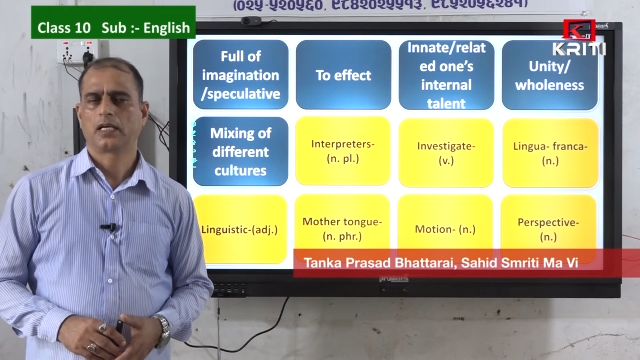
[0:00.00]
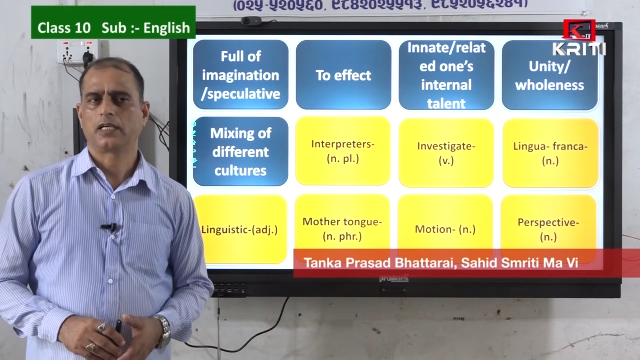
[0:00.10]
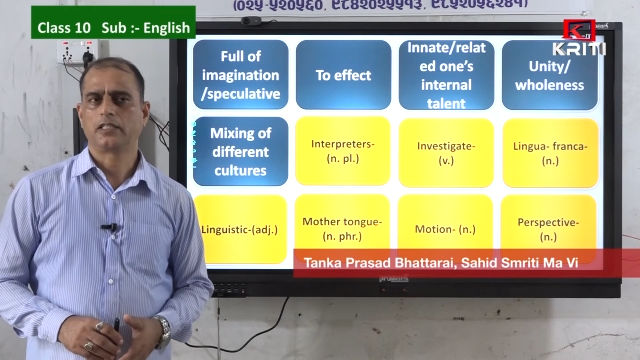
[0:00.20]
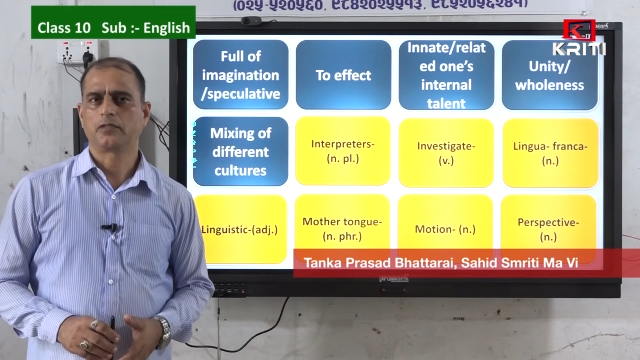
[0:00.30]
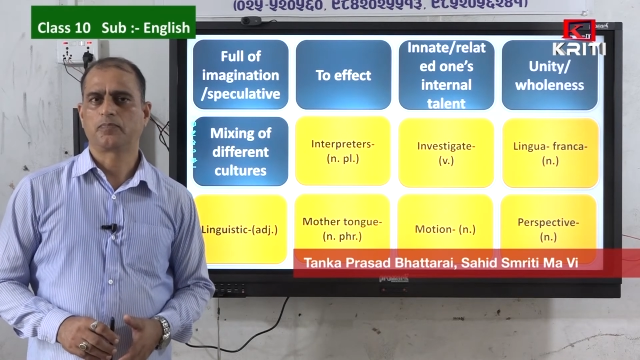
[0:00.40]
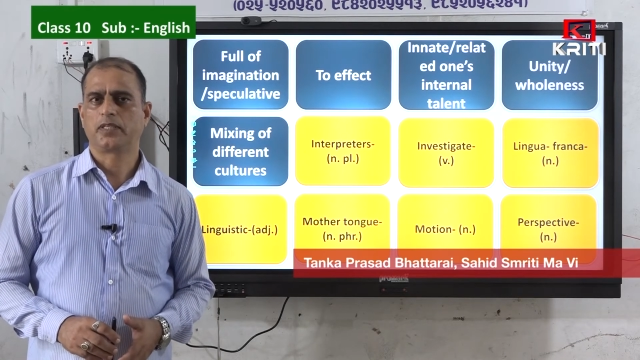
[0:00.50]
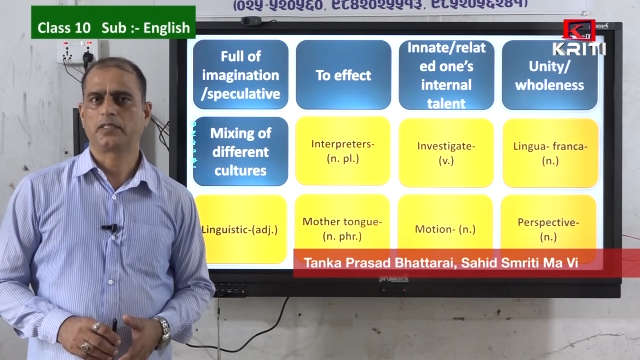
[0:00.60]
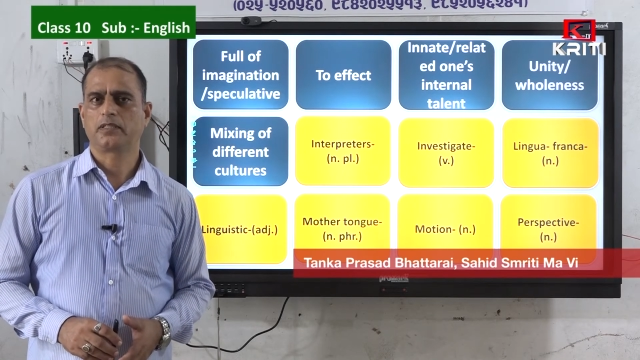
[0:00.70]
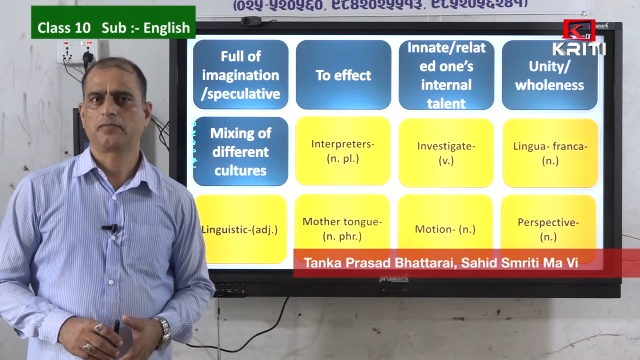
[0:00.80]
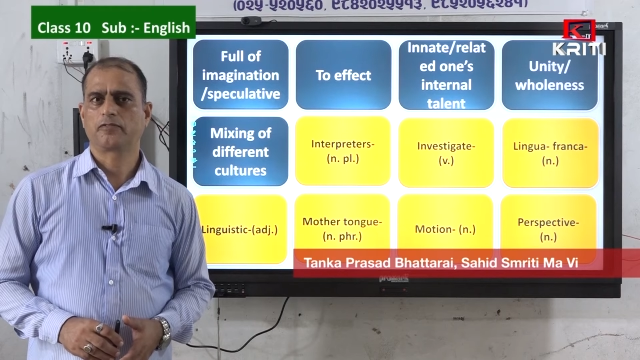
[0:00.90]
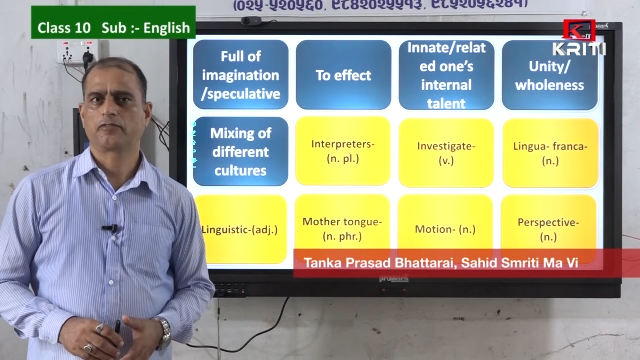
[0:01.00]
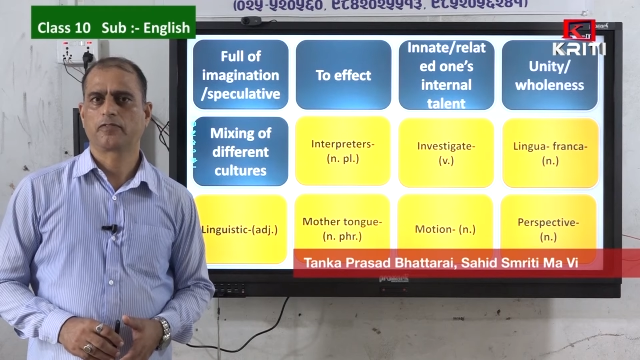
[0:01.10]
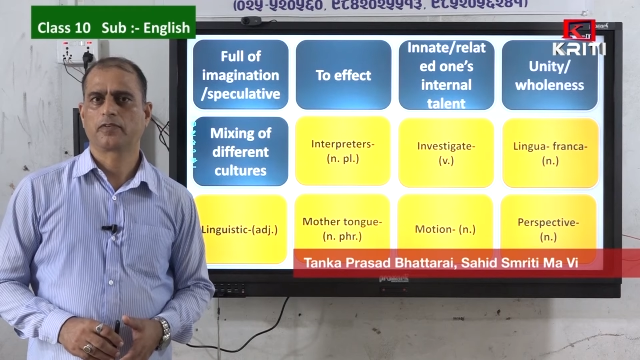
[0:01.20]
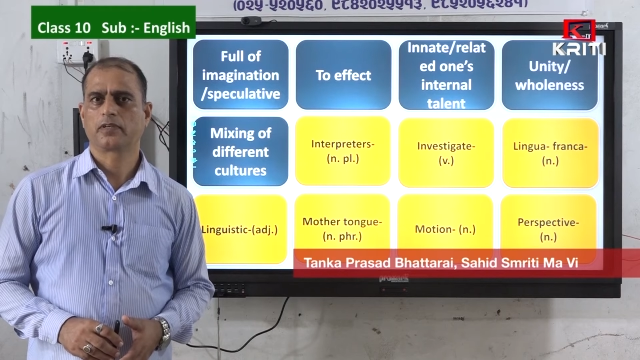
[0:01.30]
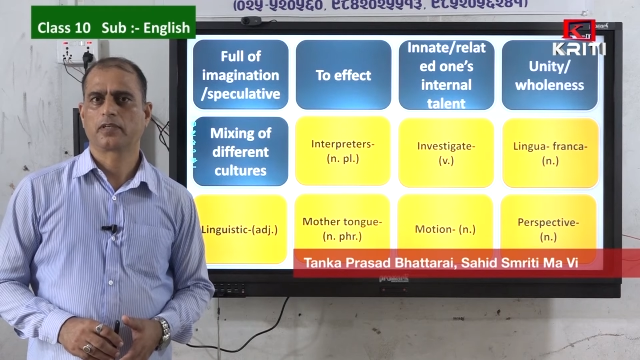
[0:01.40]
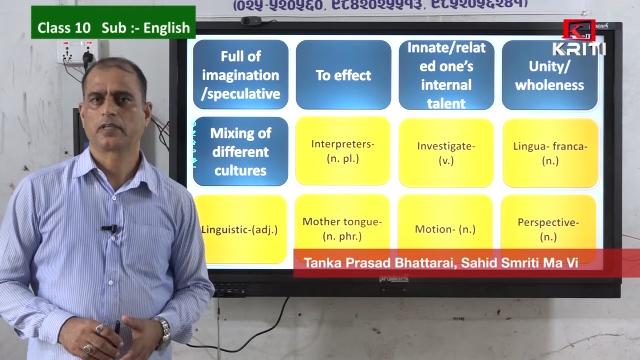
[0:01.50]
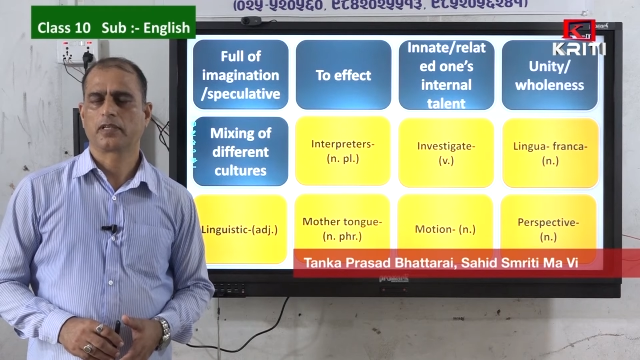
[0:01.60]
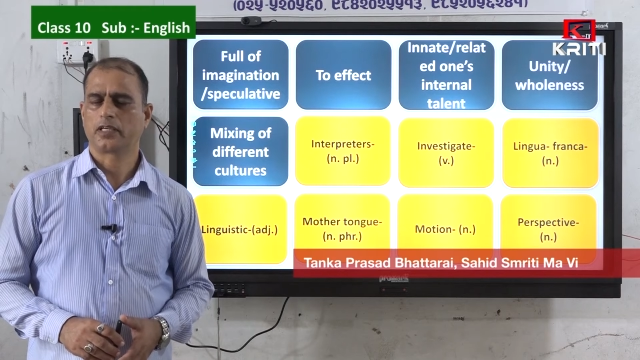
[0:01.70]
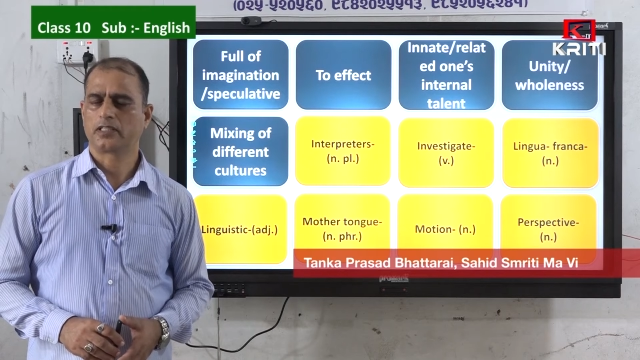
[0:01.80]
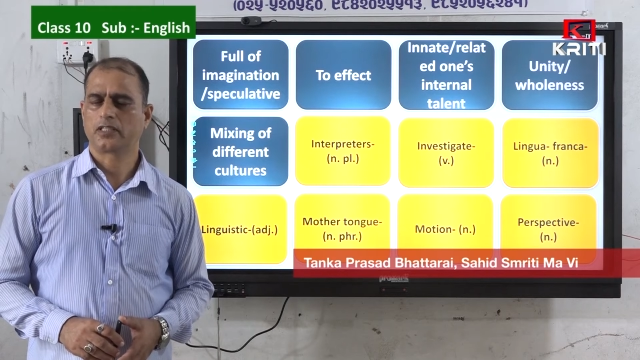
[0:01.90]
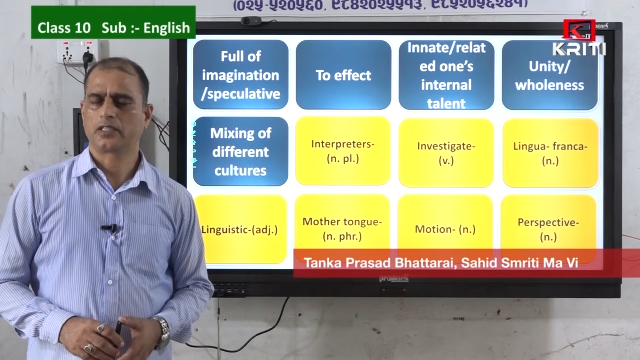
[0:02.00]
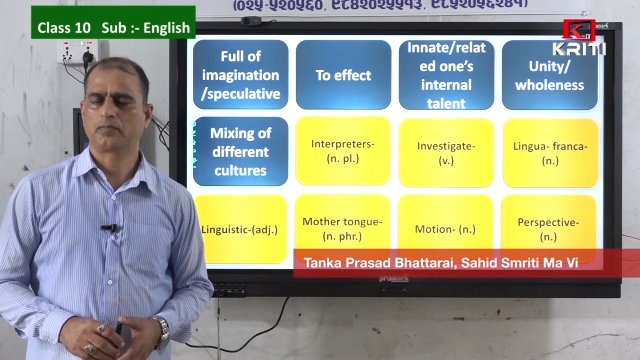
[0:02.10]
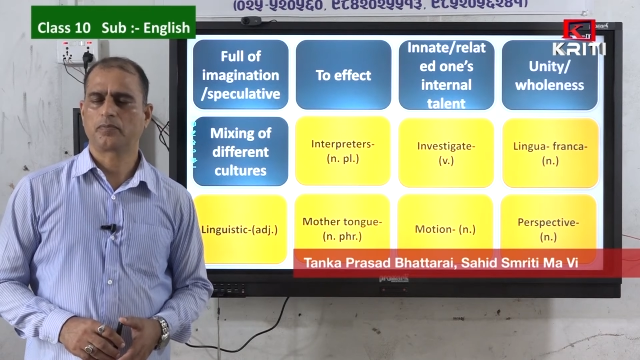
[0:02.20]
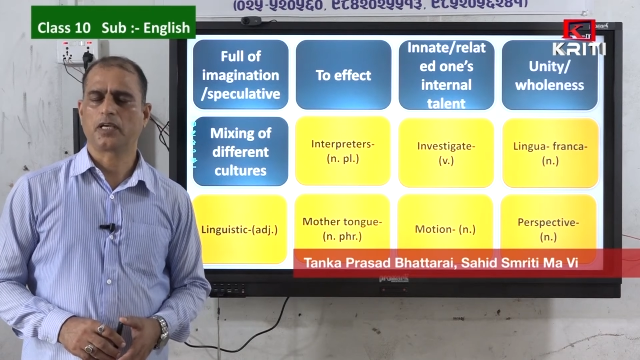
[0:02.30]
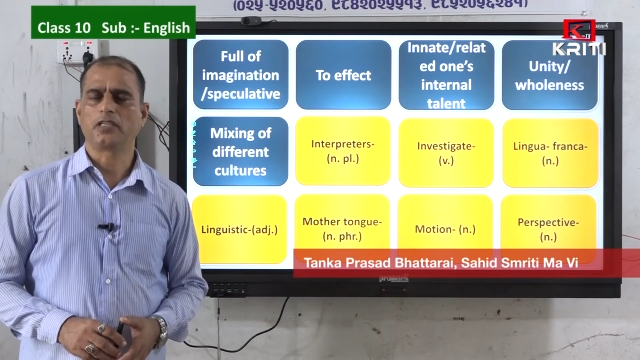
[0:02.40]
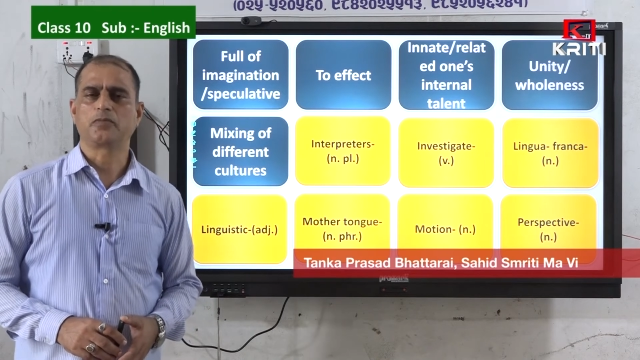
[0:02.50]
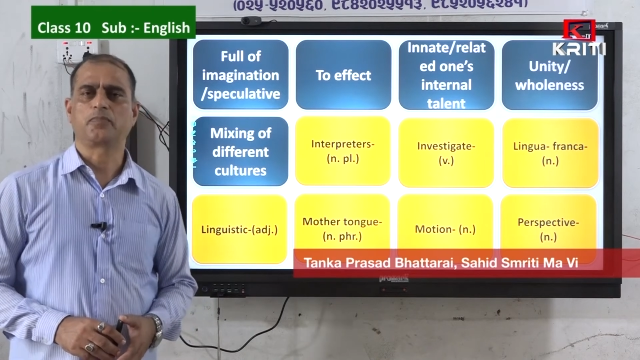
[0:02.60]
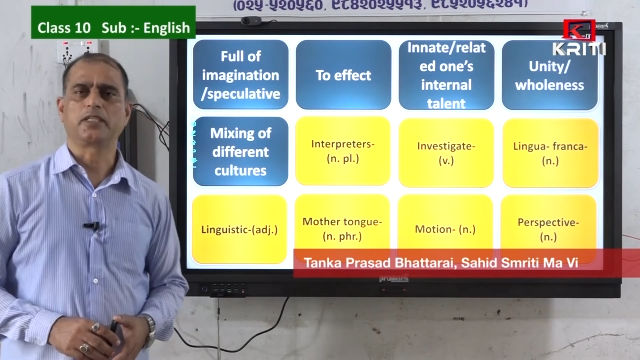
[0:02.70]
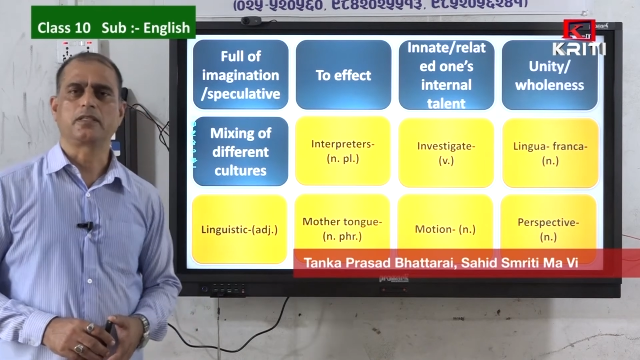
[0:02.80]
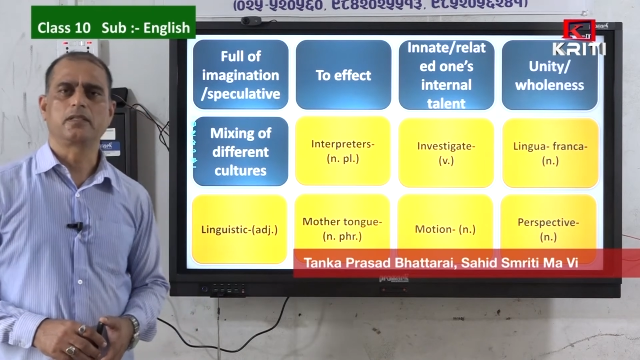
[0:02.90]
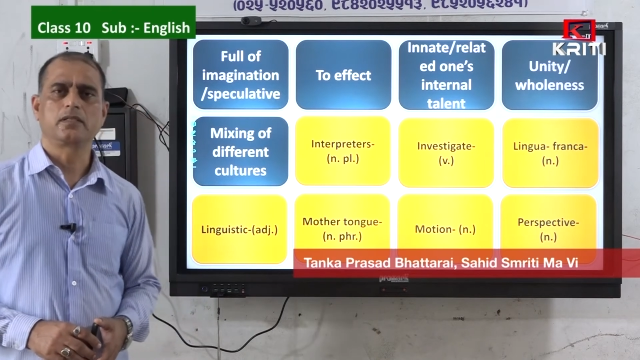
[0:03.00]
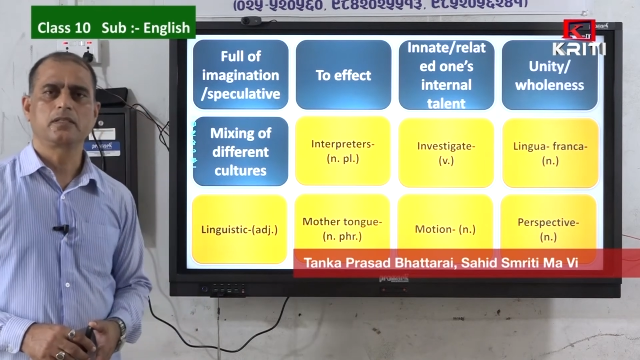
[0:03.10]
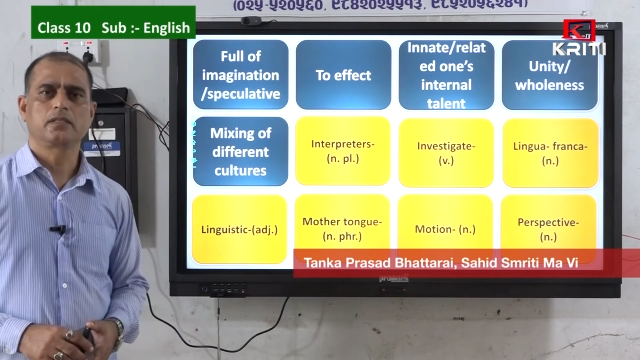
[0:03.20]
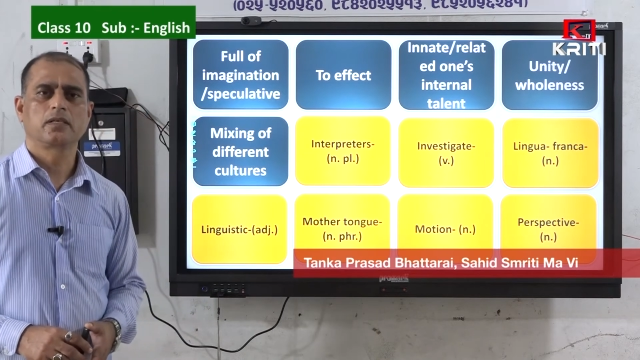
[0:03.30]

Interpretive, adjective, interpreters,